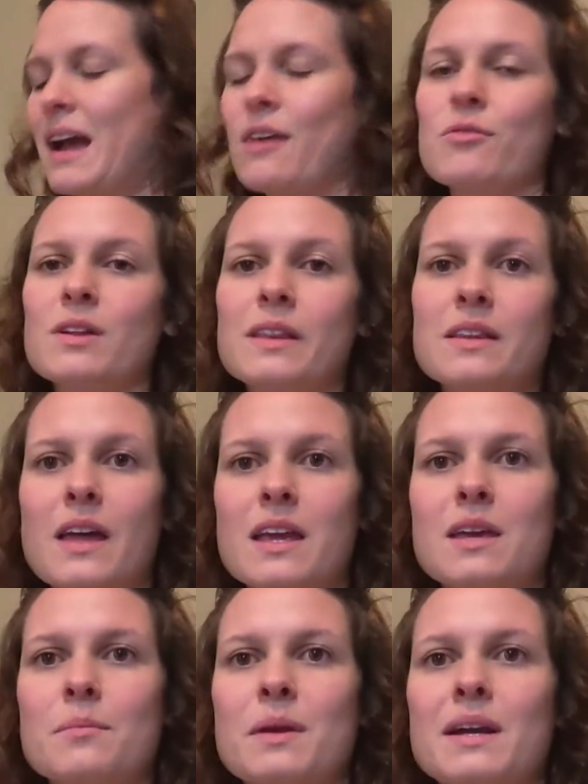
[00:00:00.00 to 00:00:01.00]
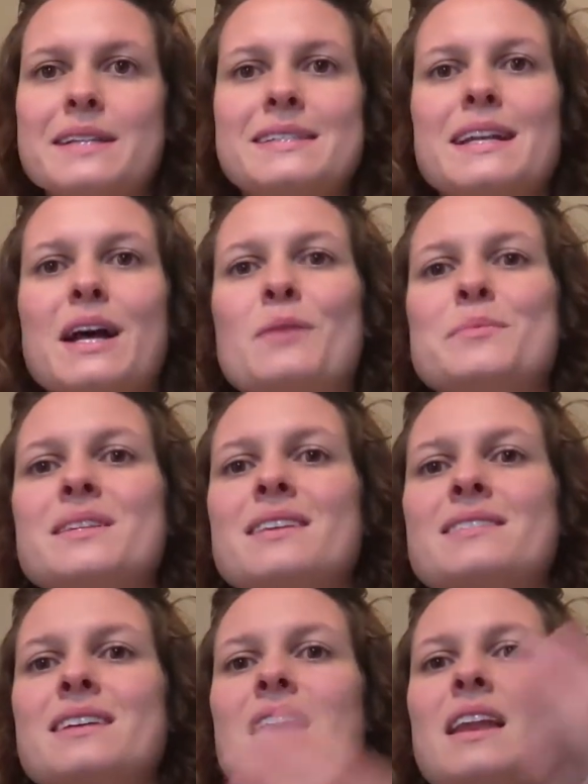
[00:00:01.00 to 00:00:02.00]
I really like it because it helps
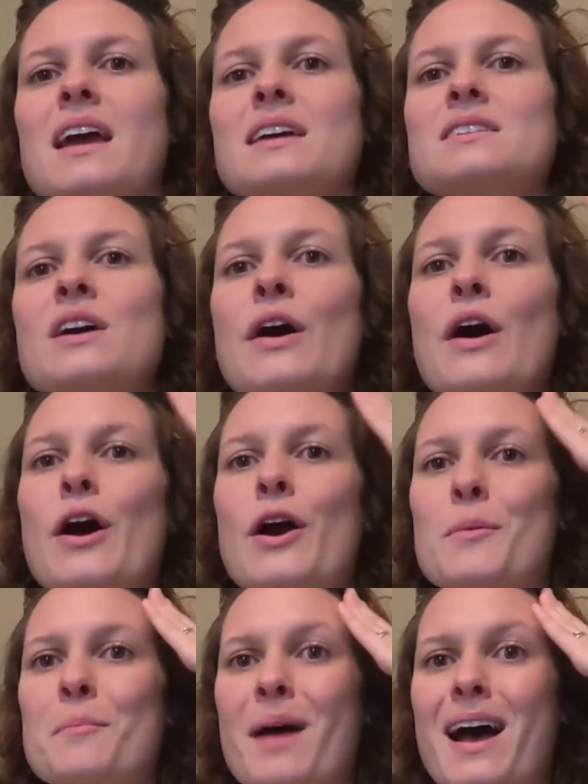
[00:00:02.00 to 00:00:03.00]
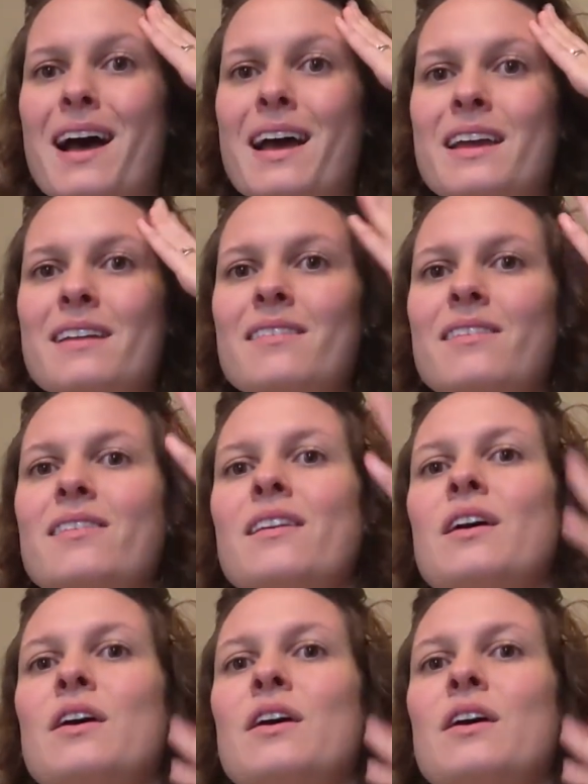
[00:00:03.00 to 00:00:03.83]
us connect our minds